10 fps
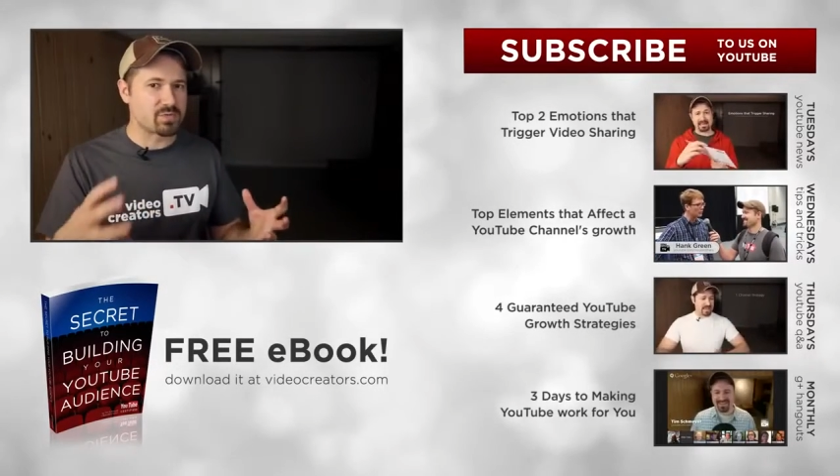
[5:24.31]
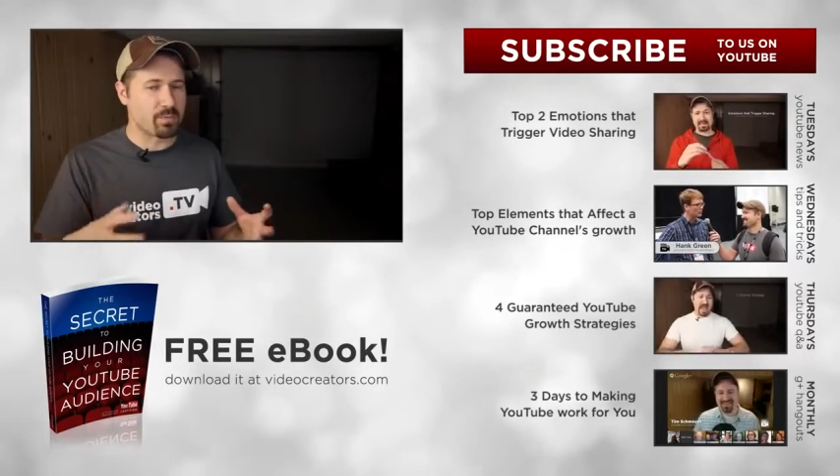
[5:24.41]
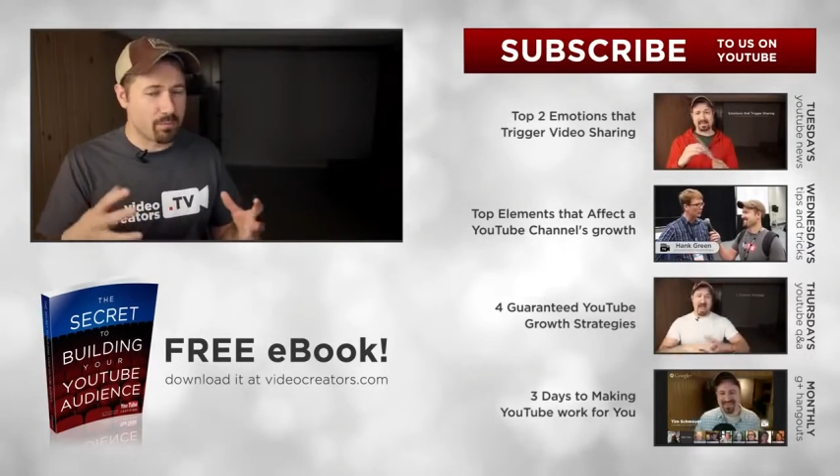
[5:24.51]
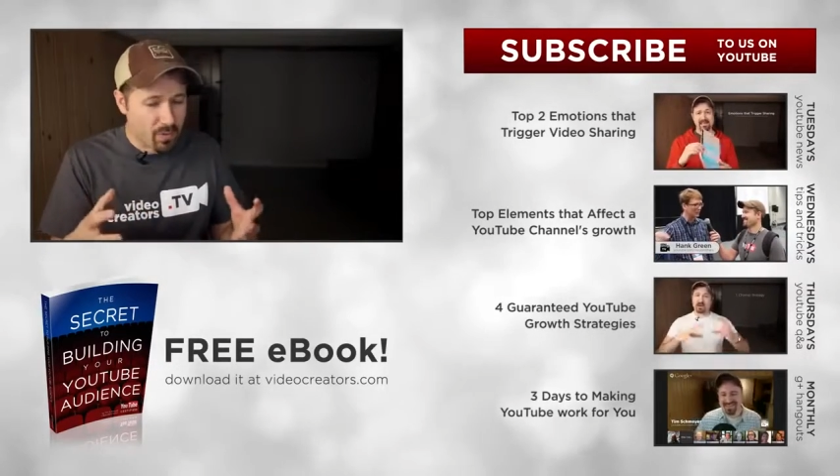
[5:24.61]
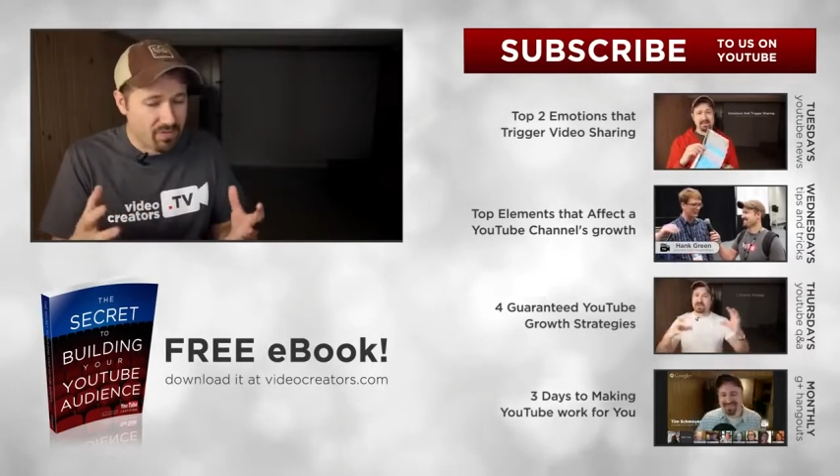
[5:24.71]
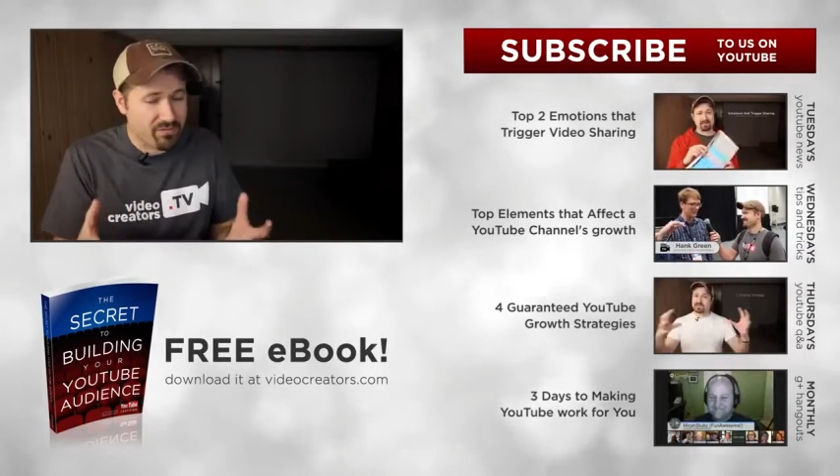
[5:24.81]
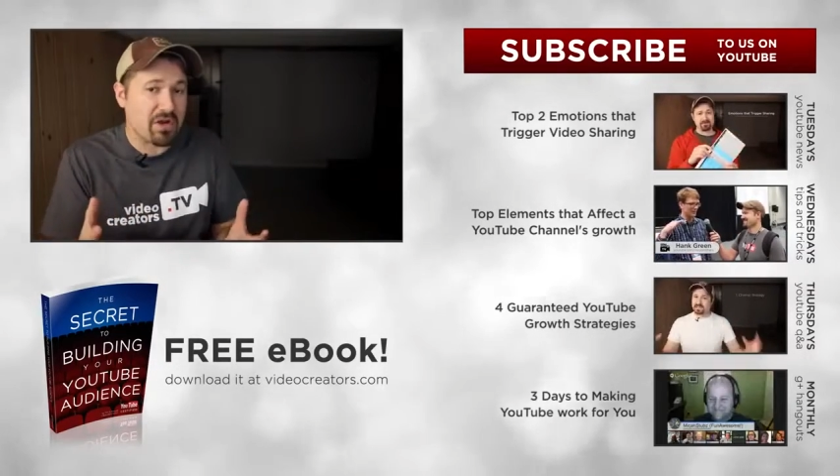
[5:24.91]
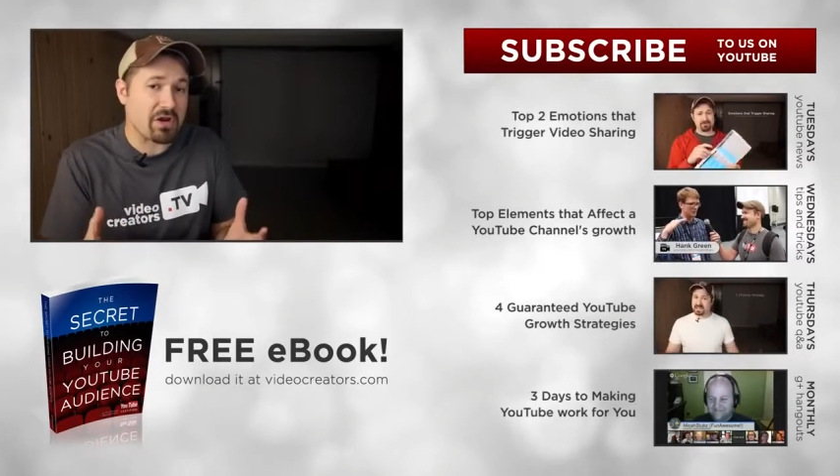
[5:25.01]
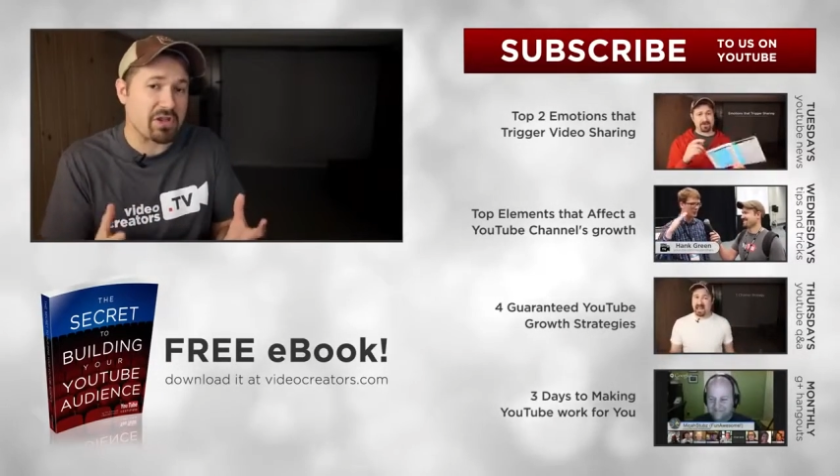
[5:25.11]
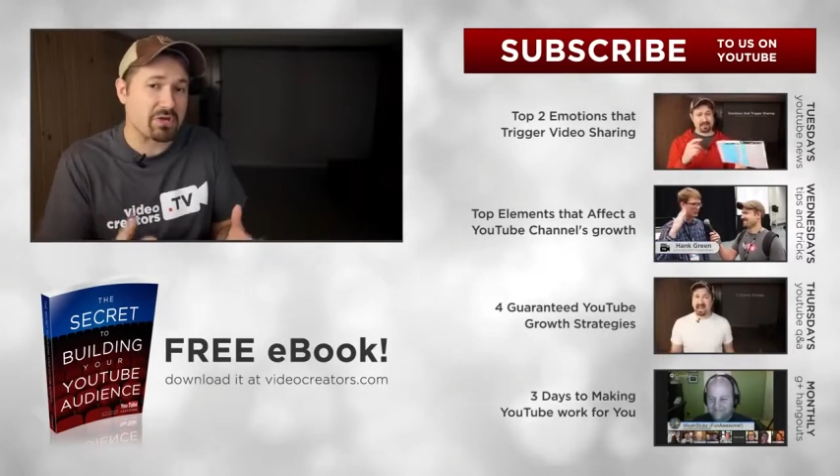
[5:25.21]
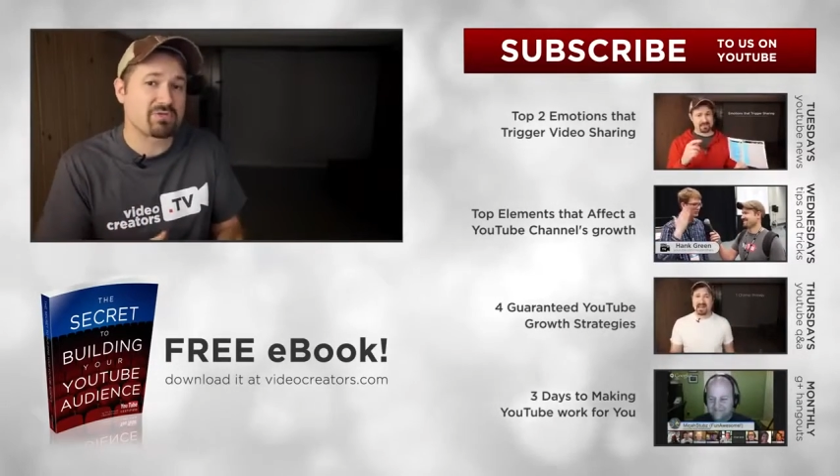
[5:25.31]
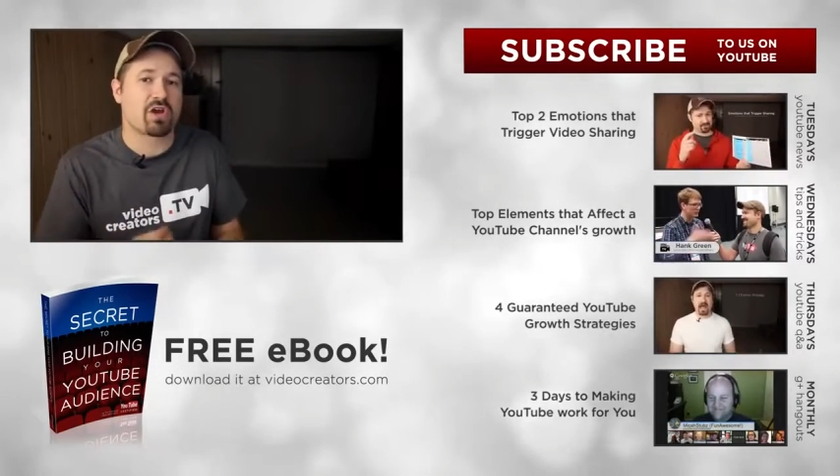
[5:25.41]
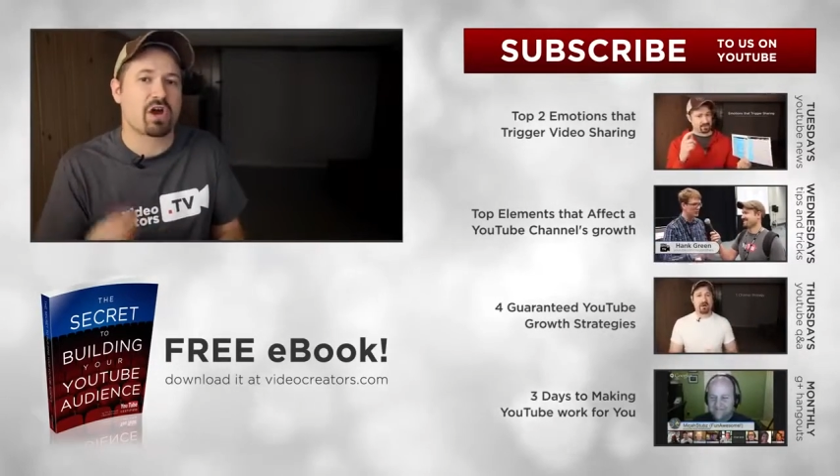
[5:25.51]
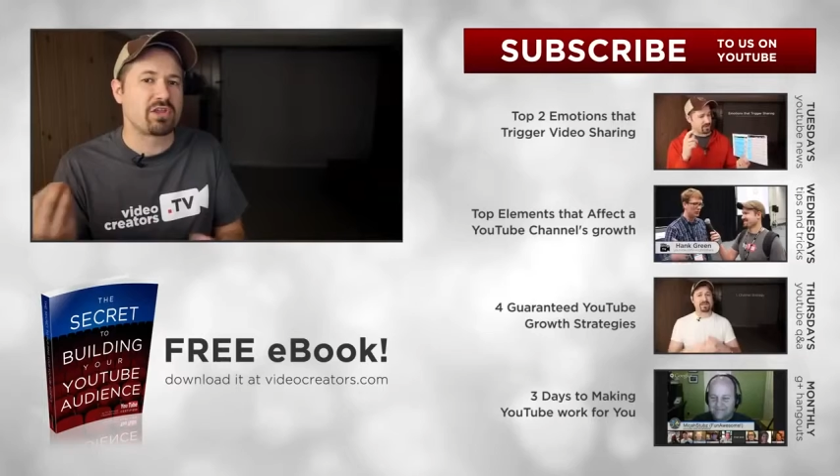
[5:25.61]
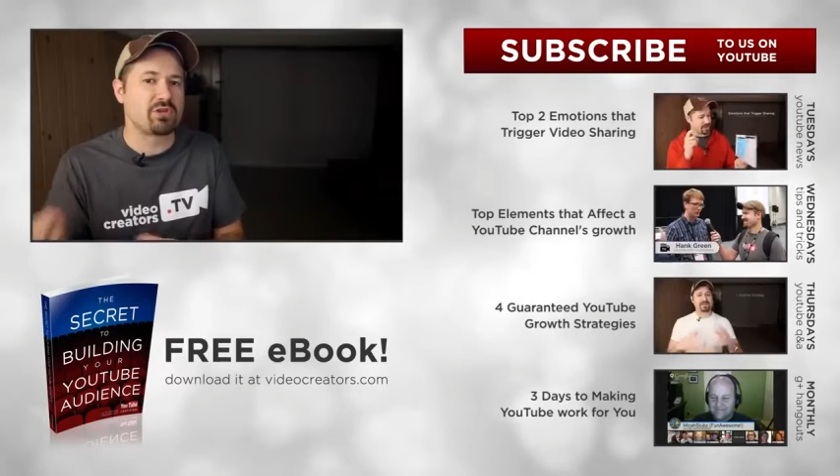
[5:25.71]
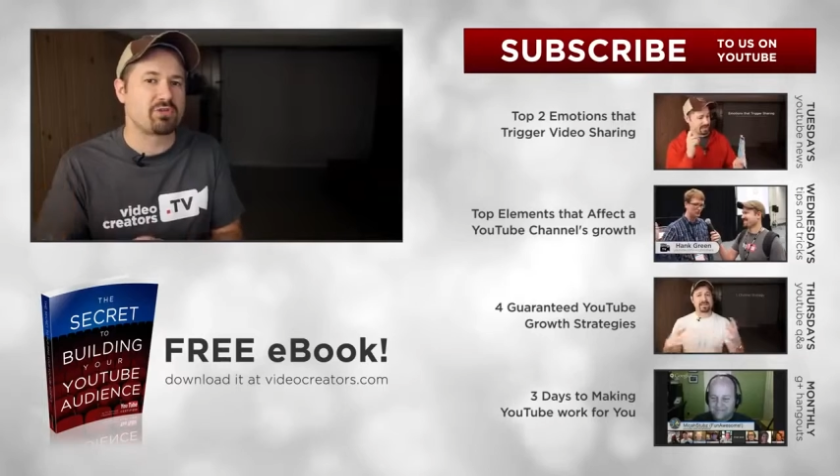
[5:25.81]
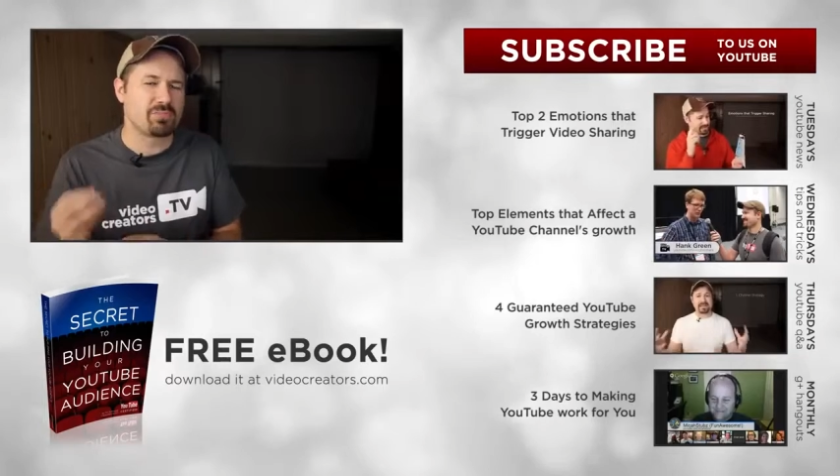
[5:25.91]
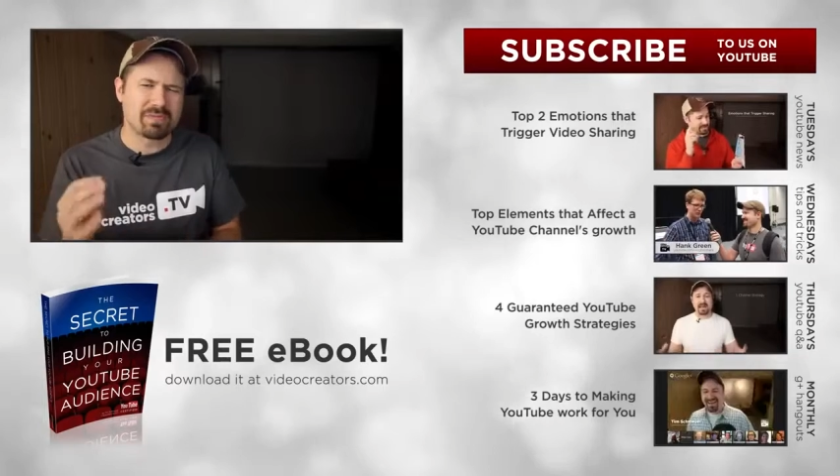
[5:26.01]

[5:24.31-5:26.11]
with fair use on YouTube,